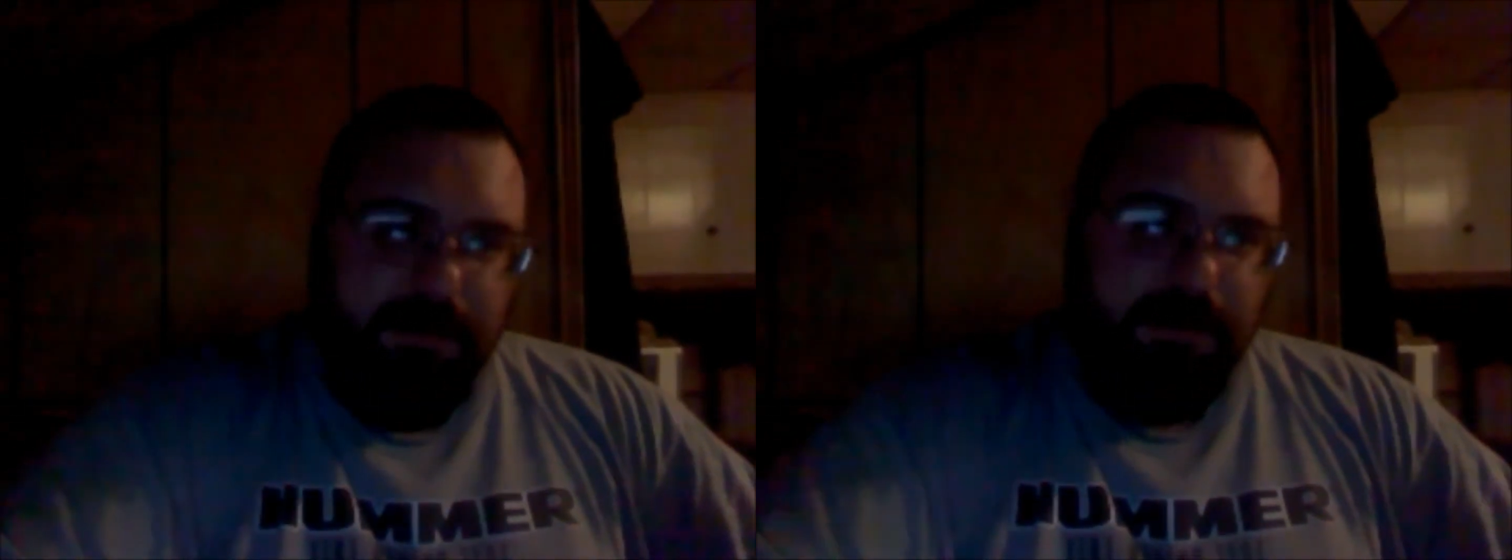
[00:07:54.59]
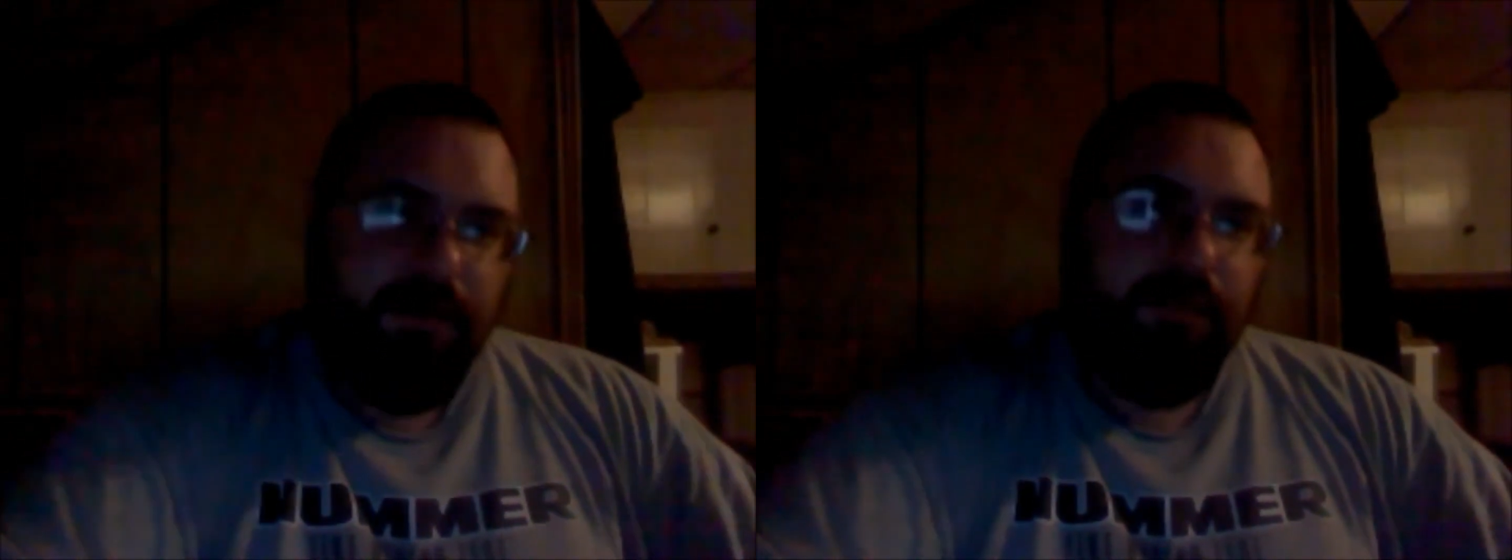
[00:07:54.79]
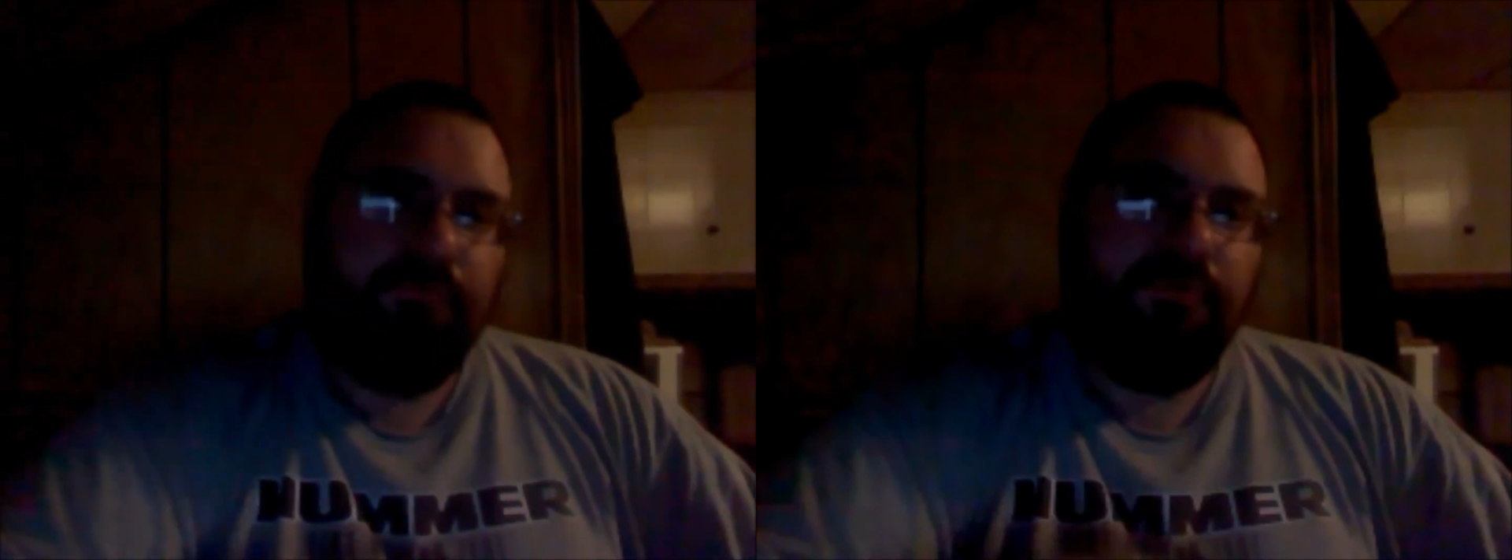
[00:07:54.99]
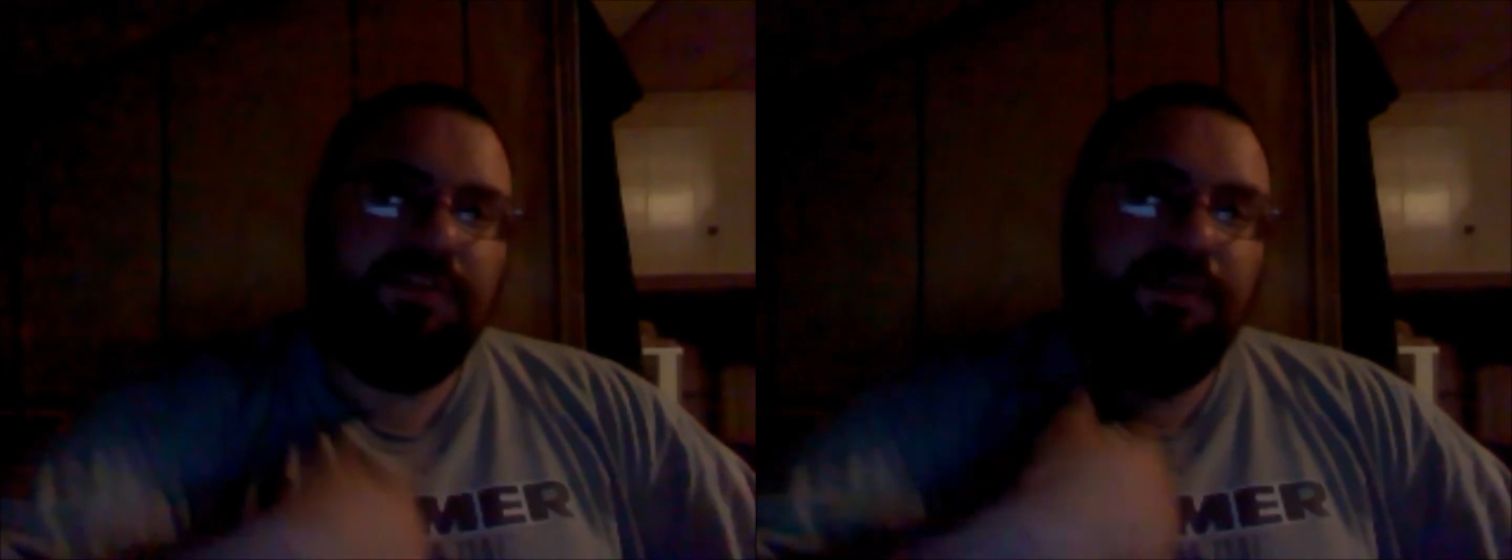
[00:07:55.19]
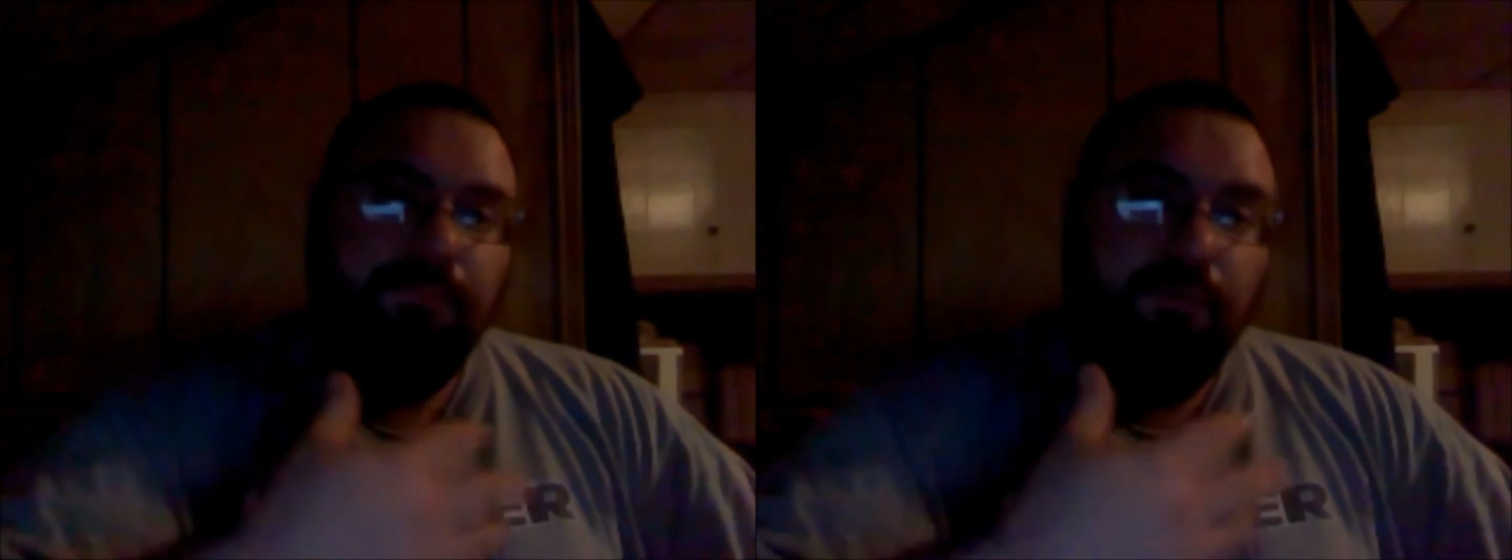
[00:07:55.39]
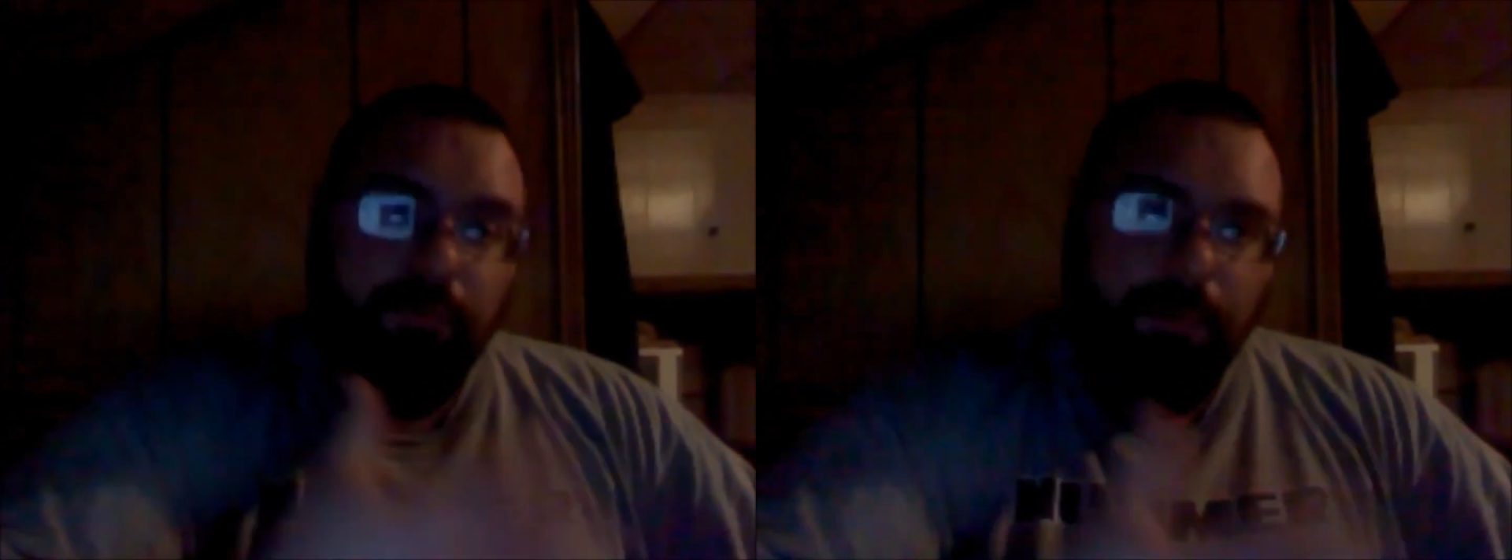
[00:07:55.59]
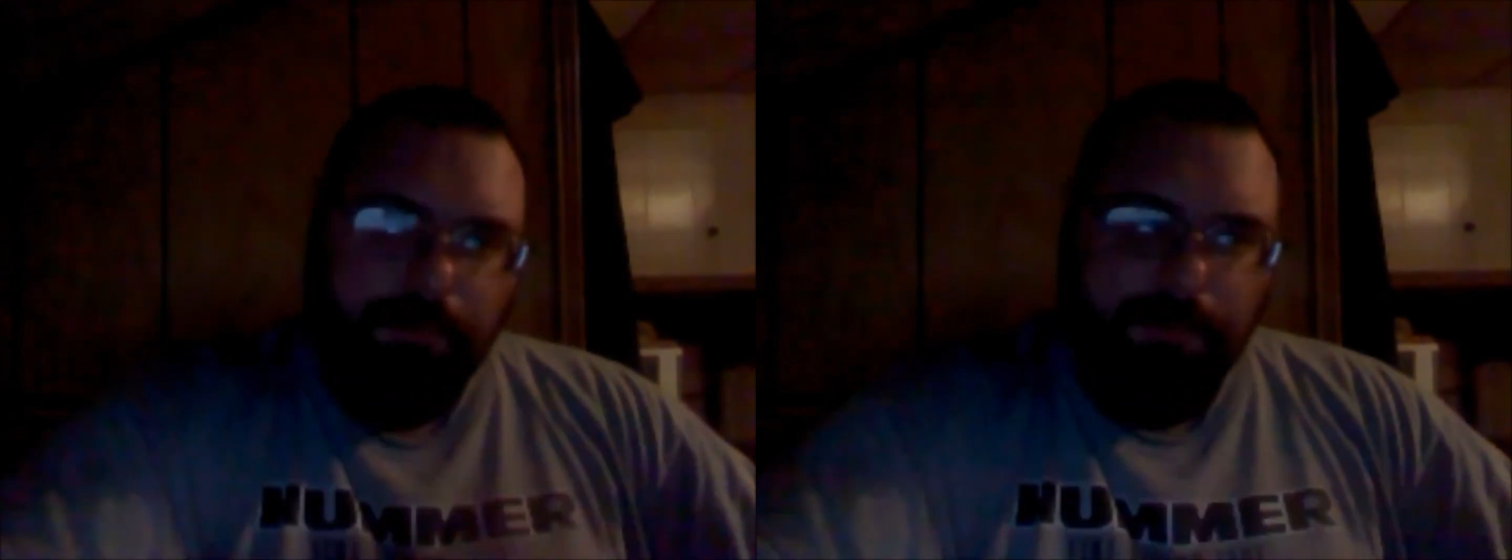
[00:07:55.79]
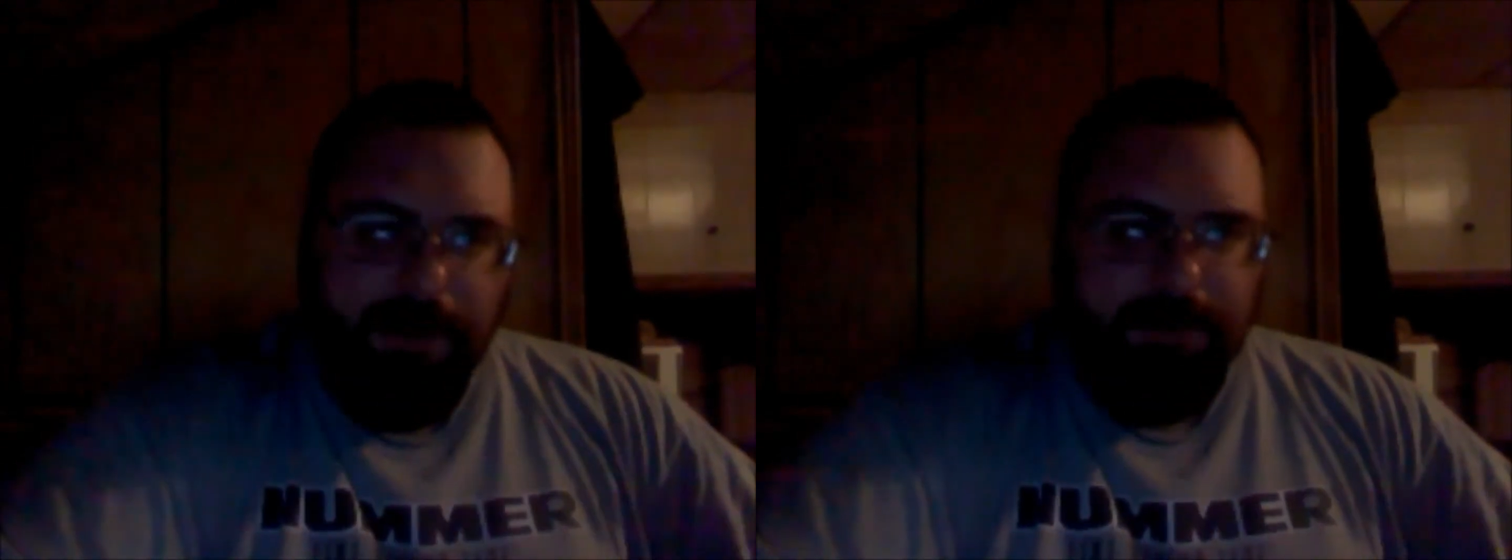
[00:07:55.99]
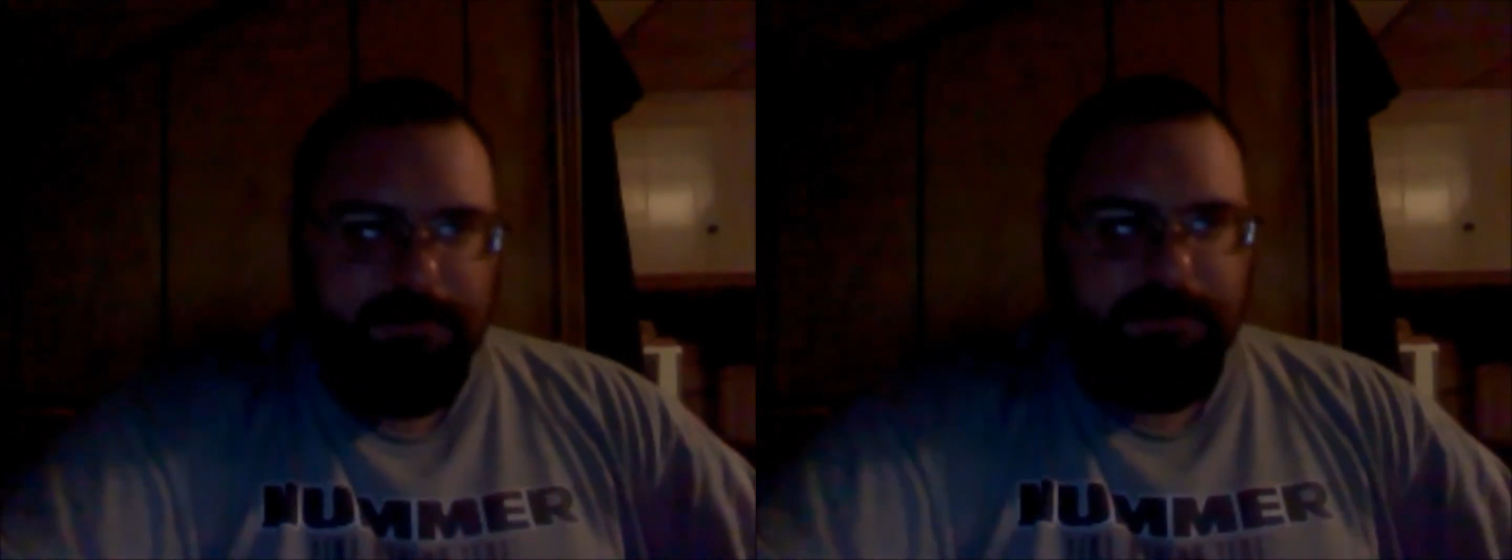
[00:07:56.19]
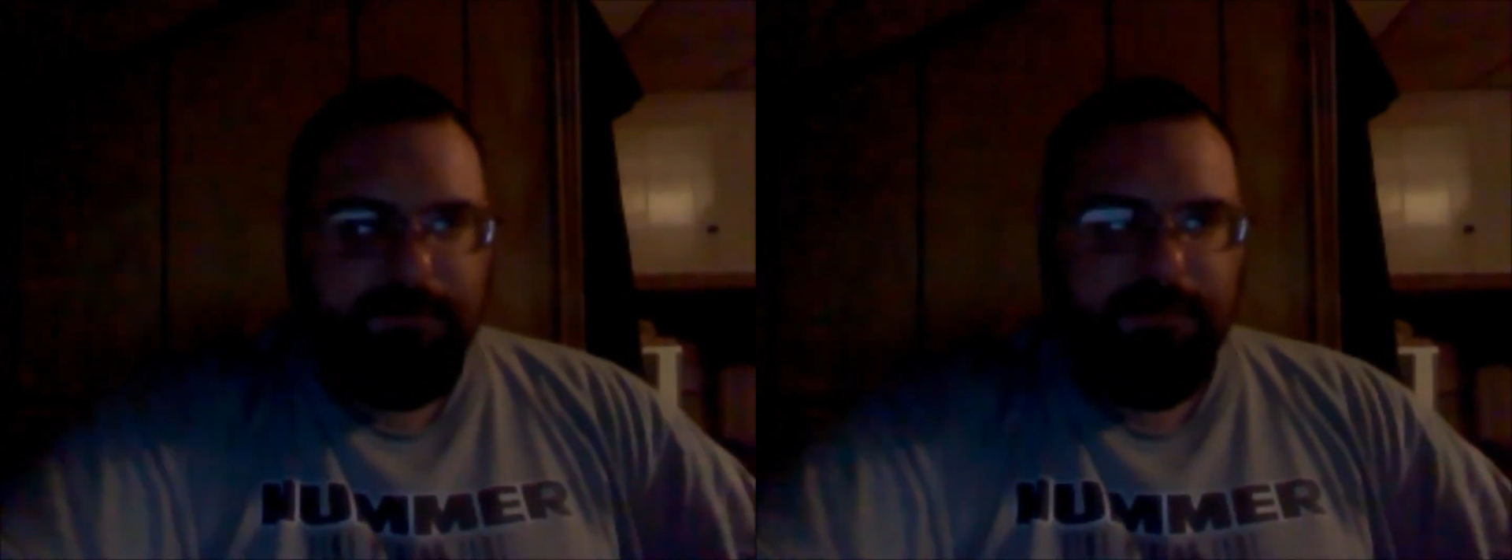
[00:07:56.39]
In other words, immovable mind.
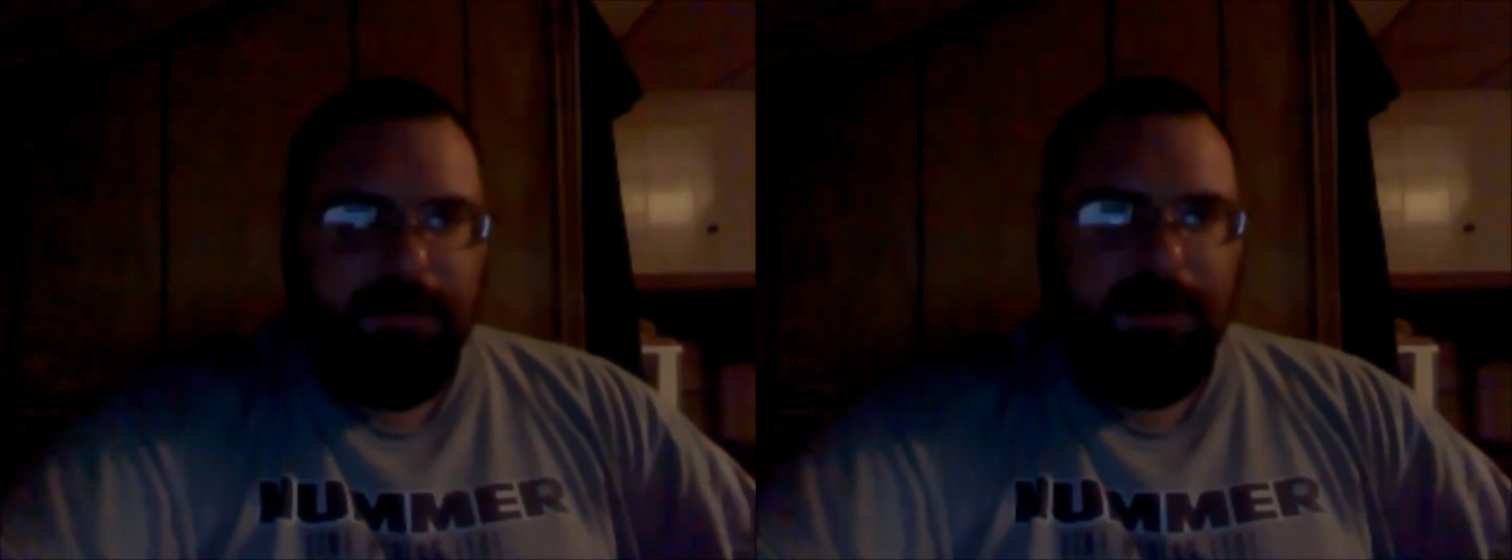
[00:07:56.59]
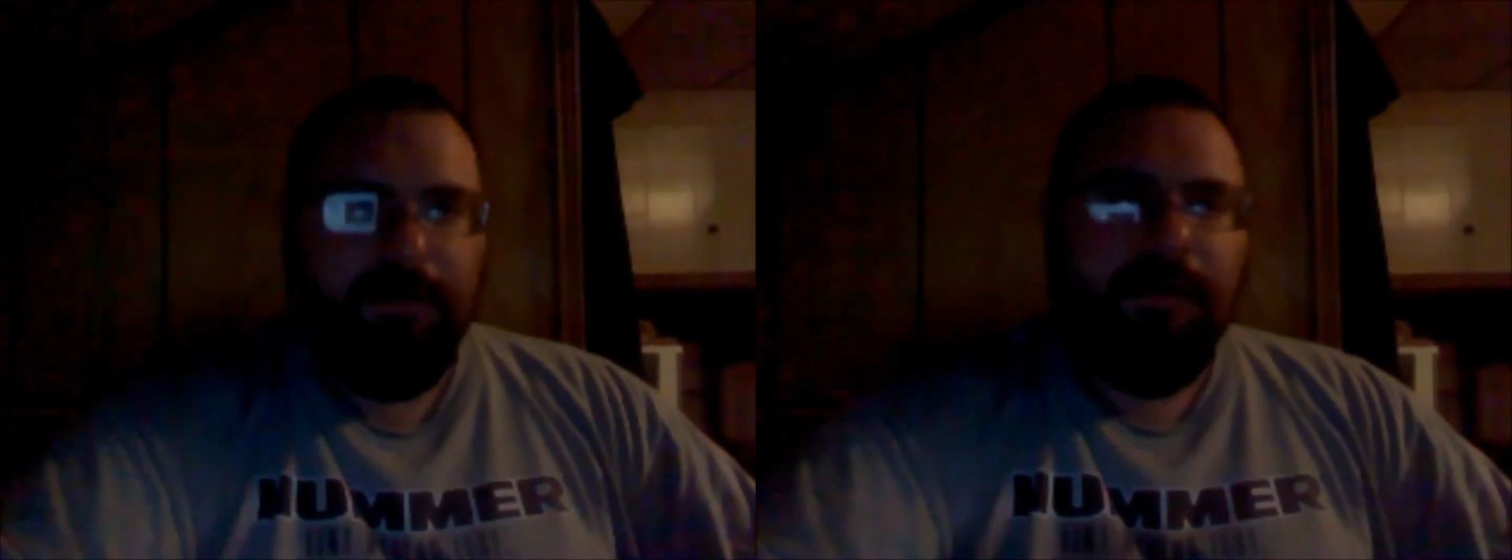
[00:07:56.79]
Okay?